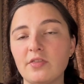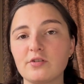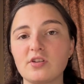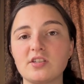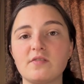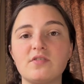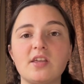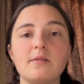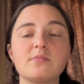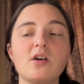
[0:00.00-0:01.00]
There's lots of
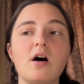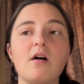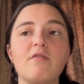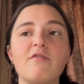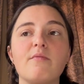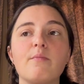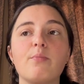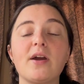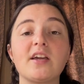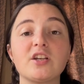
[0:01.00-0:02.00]
themes of
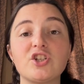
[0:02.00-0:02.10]
breaking